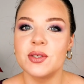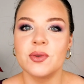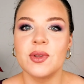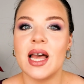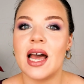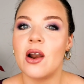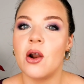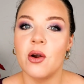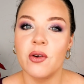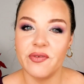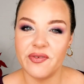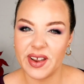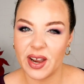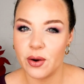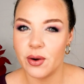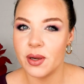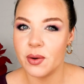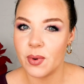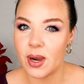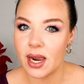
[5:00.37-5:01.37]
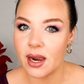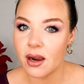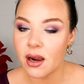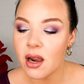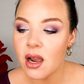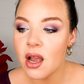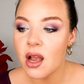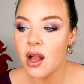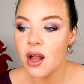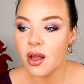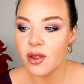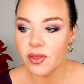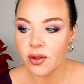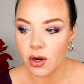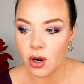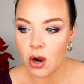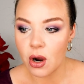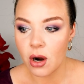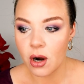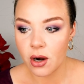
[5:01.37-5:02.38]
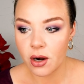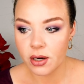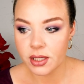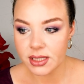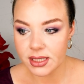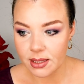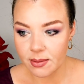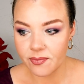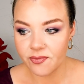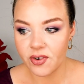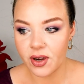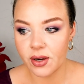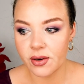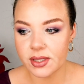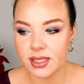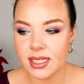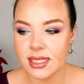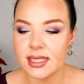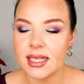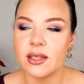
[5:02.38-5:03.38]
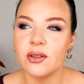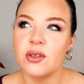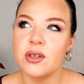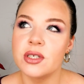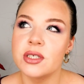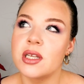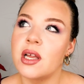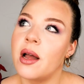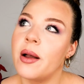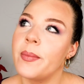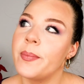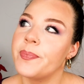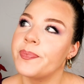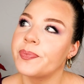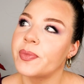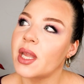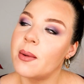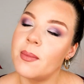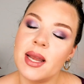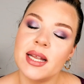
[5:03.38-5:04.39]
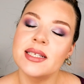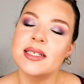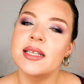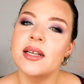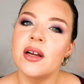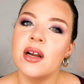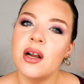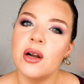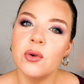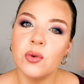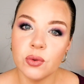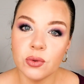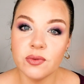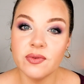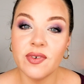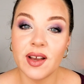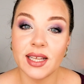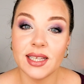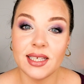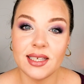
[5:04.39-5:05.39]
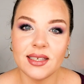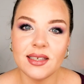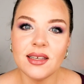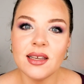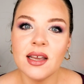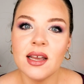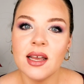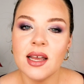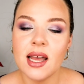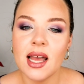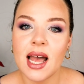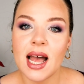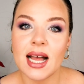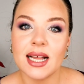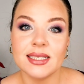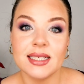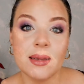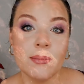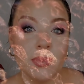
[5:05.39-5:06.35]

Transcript: do that are very rare. There are some fragrances, like there's MANCERA Oud Vanille has a